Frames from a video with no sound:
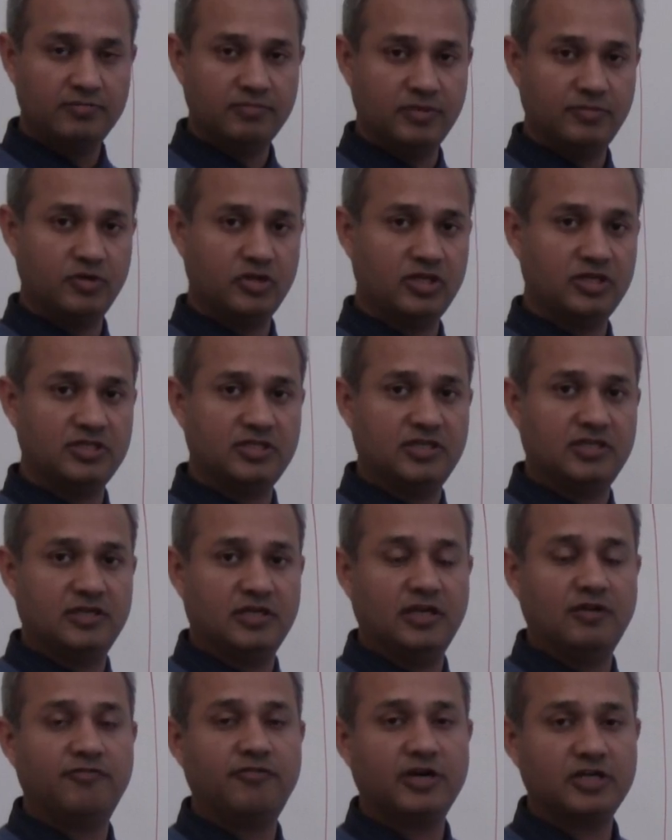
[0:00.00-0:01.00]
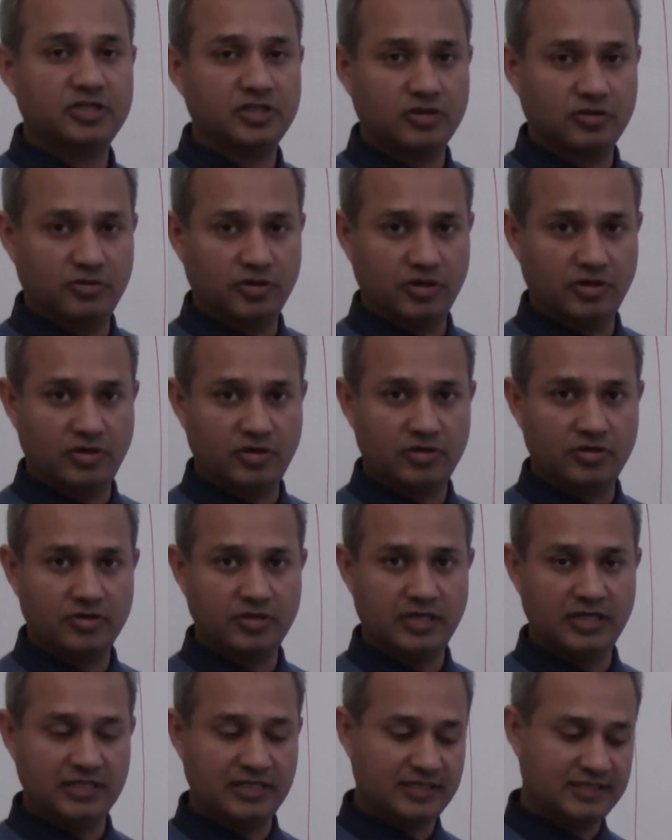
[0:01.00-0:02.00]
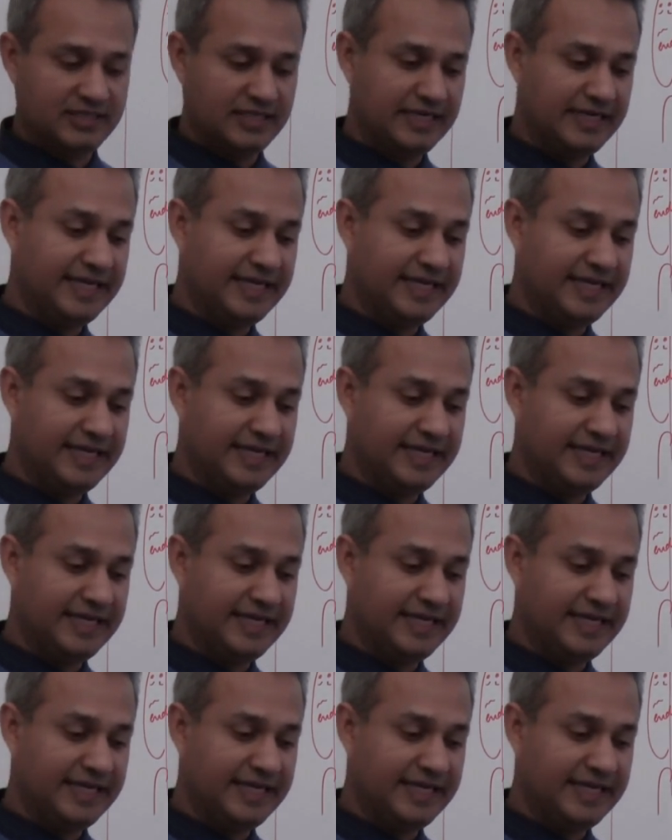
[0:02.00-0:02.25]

maybe there's an infection going on, and there's a